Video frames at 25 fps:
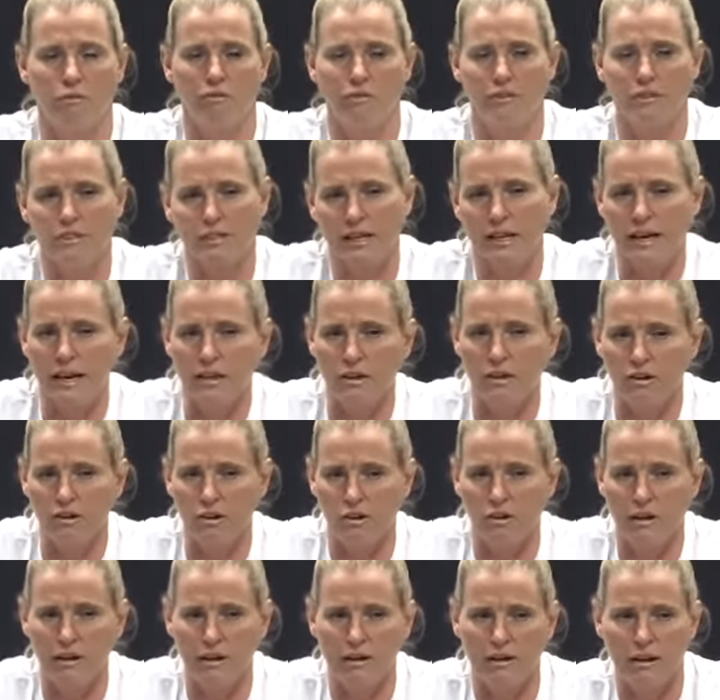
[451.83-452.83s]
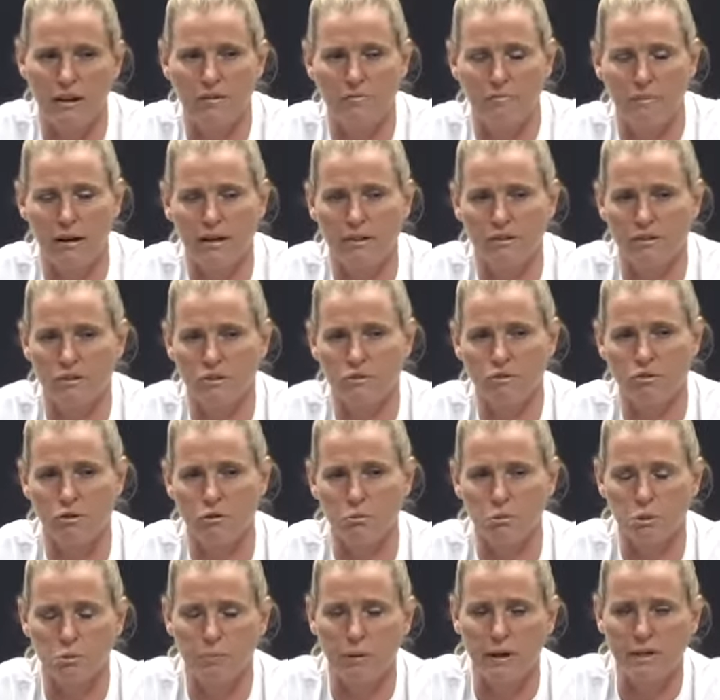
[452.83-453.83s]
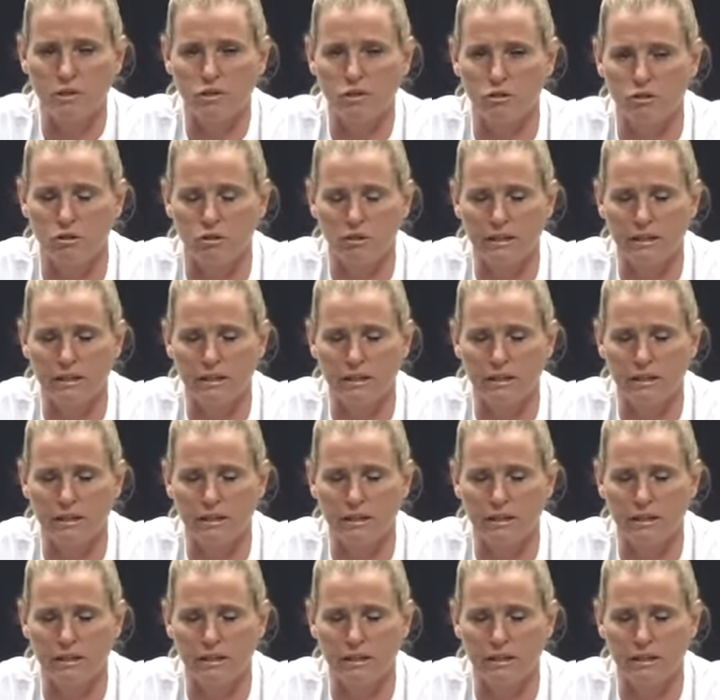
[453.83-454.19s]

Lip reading: fit together and make this group special.